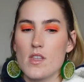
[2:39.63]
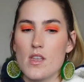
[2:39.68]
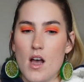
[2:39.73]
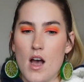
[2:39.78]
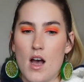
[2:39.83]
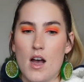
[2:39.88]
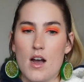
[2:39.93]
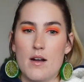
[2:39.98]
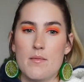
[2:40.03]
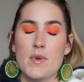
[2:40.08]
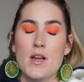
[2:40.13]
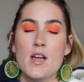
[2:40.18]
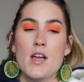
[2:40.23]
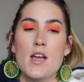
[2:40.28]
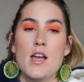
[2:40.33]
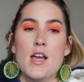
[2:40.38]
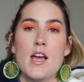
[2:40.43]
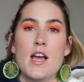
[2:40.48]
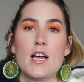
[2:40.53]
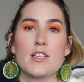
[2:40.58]
Um,
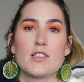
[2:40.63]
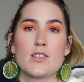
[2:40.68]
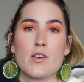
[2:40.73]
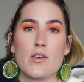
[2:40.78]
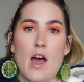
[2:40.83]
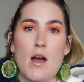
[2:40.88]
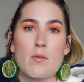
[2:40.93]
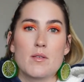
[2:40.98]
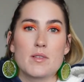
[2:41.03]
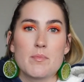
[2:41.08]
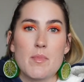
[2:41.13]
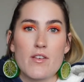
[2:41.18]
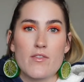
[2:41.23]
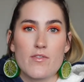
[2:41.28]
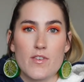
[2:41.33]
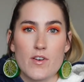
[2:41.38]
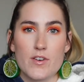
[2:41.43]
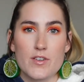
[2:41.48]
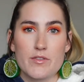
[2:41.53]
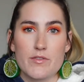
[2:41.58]
and so that was my
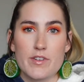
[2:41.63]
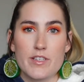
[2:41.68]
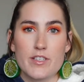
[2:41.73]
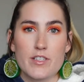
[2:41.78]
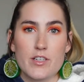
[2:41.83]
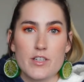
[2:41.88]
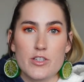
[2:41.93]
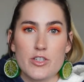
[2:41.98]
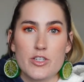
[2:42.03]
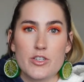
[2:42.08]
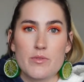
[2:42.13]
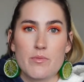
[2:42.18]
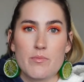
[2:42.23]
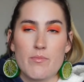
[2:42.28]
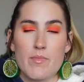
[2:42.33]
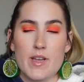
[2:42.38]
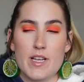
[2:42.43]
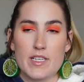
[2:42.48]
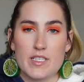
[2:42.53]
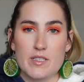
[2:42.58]
first research
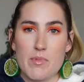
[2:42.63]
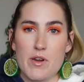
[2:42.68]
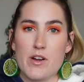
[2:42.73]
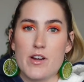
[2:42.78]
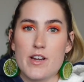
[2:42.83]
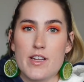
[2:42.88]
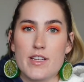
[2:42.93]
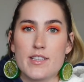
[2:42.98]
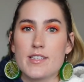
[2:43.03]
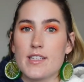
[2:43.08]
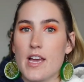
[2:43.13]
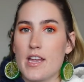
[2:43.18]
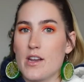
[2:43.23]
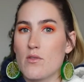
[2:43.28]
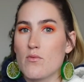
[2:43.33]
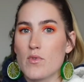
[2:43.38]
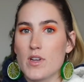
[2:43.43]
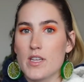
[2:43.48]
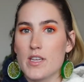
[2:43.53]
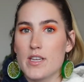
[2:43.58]
experience. I
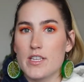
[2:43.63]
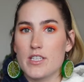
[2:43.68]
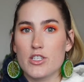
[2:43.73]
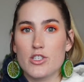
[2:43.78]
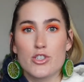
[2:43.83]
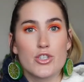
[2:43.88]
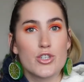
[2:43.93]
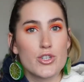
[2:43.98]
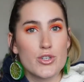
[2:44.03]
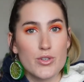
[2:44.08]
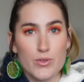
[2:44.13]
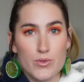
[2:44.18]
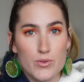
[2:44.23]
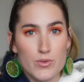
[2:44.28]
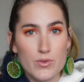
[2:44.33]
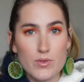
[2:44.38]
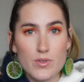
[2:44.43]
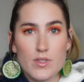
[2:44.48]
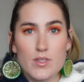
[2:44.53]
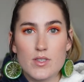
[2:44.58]
didn't really get to
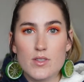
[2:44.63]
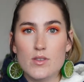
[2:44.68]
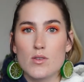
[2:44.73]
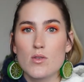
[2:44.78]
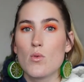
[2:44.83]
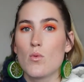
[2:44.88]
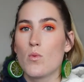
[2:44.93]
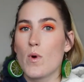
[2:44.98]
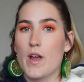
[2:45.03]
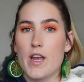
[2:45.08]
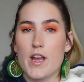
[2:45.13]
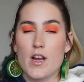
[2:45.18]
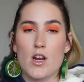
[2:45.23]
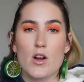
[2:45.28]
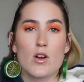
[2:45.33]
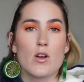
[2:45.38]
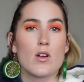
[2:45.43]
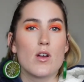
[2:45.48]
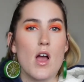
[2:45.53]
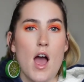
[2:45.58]
choose
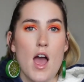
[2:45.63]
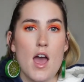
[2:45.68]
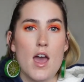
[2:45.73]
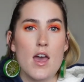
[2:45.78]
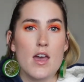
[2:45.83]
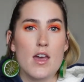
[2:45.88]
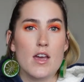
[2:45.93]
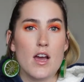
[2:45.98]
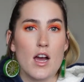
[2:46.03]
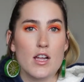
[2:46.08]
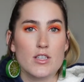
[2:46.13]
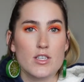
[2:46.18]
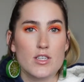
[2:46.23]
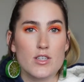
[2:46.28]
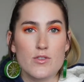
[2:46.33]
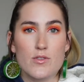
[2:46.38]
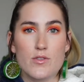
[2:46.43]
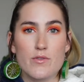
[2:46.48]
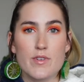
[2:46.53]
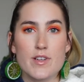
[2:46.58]
where I got to
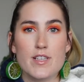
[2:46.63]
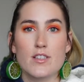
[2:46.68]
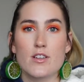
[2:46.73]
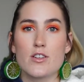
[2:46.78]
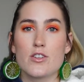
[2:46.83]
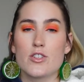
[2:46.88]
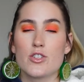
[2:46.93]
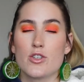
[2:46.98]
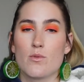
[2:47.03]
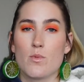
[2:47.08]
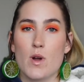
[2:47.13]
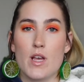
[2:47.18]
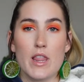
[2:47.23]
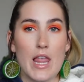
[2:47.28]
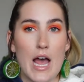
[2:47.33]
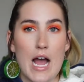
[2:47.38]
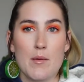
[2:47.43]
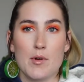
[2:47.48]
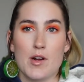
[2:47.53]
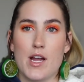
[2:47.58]
do the research or what
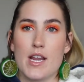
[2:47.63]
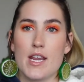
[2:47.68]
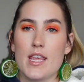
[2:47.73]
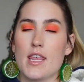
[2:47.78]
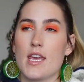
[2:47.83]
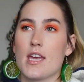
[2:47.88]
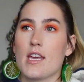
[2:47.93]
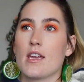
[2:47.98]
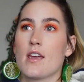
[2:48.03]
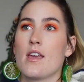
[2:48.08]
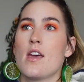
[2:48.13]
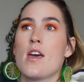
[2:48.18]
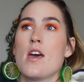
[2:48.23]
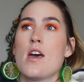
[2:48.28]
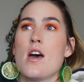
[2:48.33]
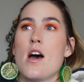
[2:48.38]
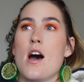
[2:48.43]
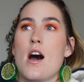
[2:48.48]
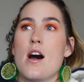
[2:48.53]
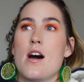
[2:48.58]
lab or anything,
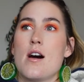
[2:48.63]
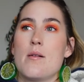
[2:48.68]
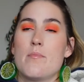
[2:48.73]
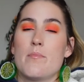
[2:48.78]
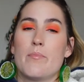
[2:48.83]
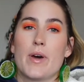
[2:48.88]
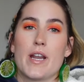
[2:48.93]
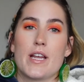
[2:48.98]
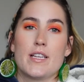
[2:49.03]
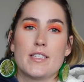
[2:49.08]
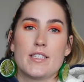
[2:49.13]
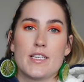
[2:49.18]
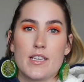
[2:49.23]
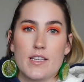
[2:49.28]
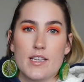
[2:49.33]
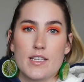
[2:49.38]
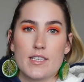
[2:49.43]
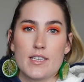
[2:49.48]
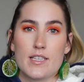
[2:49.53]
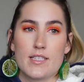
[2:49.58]
um, but I did
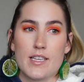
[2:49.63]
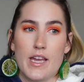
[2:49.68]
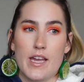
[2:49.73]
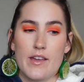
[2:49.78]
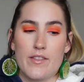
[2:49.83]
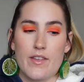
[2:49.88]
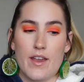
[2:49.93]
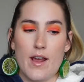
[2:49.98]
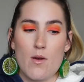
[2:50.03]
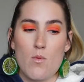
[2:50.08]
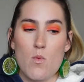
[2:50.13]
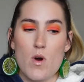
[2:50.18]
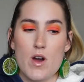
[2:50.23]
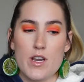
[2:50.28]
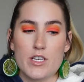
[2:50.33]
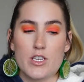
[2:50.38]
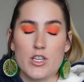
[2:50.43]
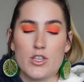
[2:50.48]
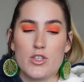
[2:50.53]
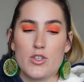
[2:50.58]
get to say that I
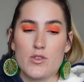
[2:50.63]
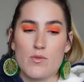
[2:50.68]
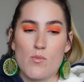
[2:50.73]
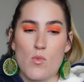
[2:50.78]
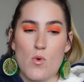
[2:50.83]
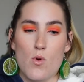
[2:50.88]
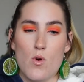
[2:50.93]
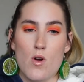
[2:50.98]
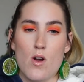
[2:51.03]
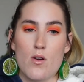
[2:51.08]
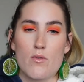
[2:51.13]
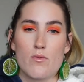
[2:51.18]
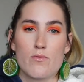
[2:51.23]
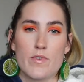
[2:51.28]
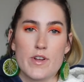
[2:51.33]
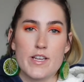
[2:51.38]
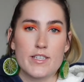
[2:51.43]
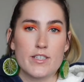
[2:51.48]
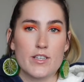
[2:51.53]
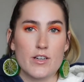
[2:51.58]
wanted to do more
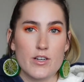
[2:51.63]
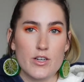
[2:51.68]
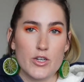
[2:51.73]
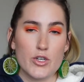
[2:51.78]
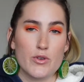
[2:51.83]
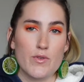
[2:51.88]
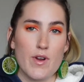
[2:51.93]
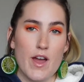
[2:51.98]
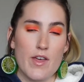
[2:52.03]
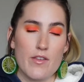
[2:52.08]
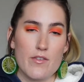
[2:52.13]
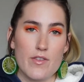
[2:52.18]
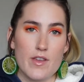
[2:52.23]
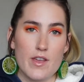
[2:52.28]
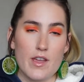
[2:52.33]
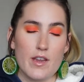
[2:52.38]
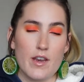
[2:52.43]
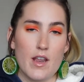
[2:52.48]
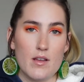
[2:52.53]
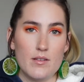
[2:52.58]
research rather
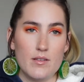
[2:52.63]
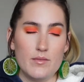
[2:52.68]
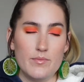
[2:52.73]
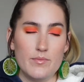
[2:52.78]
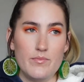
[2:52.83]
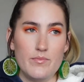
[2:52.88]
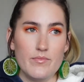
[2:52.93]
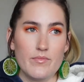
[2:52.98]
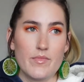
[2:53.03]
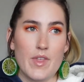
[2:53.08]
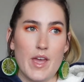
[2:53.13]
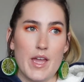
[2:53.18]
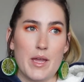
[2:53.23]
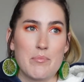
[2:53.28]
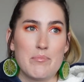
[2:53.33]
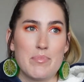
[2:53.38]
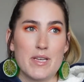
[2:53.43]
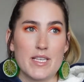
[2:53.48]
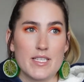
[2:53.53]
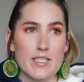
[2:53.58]
than
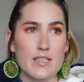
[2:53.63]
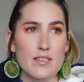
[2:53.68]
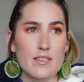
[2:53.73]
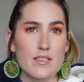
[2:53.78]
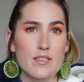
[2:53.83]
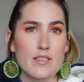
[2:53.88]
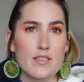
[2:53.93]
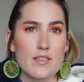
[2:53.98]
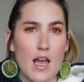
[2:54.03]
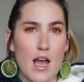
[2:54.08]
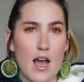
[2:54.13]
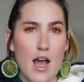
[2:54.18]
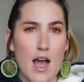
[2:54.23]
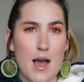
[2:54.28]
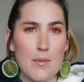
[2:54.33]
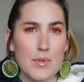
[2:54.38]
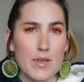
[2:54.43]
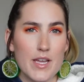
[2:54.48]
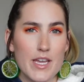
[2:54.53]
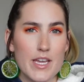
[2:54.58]
like business
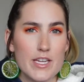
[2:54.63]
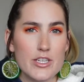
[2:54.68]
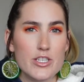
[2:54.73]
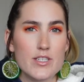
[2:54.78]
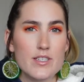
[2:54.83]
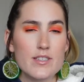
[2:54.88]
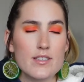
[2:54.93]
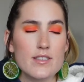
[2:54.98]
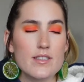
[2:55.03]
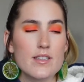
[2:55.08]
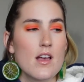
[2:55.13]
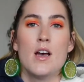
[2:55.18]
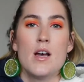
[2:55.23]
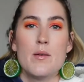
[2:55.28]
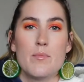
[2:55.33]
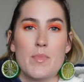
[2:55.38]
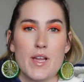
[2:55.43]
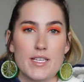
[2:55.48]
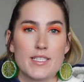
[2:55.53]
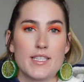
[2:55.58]
applications,
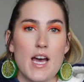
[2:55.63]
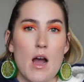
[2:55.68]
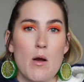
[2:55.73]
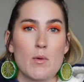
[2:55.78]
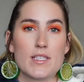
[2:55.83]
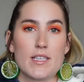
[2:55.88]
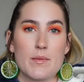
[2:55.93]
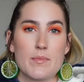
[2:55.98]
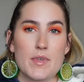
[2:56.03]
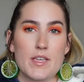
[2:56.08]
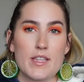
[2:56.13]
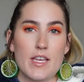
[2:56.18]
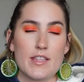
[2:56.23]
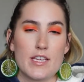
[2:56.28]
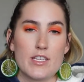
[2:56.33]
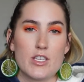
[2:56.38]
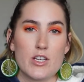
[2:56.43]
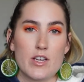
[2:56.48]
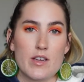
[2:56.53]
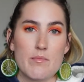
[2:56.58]
because that was something that
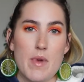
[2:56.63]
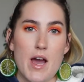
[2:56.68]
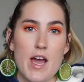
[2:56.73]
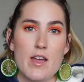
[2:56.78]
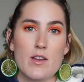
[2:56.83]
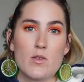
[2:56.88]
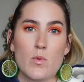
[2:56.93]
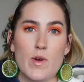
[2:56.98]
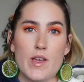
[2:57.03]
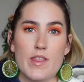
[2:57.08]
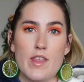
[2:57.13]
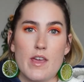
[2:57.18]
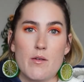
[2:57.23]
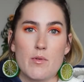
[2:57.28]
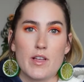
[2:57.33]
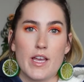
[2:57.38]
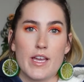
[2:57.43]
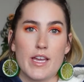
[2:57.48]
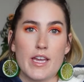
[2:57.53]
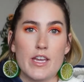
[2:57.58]
they took in mind when they
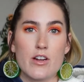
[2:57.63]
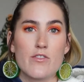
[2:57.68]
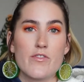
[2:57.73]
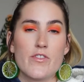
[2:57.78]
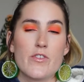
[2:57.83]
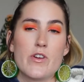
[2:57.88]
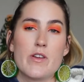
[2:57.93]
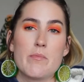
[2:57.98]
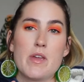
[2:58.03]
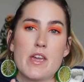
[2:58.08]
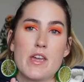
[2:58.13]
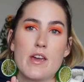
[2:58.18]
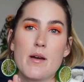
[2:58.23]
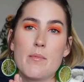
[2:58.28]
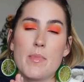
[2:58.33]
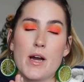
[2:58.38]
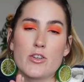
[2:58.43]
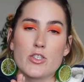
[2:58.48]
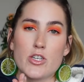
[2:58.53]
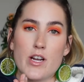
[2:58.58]
were like interviewing me
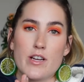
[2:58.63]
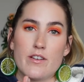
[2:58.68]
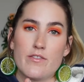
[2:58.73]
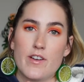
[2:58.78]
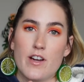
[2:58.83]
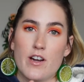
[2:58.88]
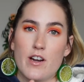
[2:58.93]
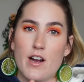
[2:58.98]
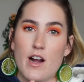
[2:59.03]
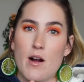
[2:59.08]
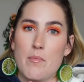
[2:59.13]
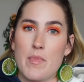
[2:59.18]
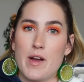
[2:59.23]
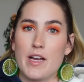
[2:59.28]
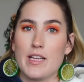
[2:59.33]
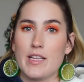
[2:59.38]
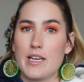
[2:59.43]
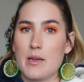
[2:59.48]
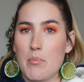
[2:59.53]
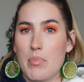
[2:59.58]
about trying to figure out
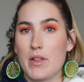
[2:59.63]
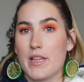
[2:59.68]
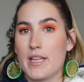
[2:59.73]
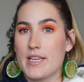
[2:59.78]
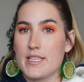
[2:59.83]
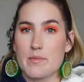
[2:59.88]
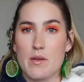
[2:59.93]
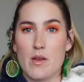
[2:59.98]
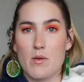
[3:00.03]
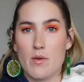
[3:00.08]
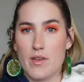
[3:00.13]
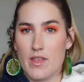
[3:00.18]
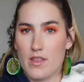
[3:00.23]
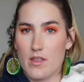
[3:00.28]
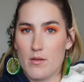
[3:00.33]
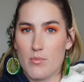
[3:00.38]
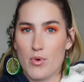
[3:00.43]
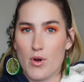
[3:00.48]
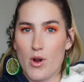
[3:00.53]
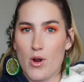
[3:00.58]
my like placement within
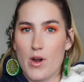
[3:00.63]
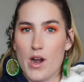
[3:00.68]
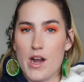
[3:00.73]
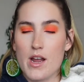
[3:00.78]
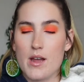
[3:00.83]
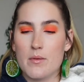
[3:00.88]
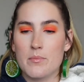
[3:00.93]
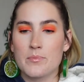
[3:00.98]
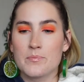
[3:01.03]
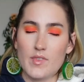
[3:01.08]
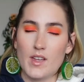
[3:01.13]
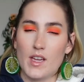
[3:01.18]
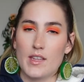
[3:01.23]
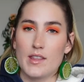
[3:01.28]
the program.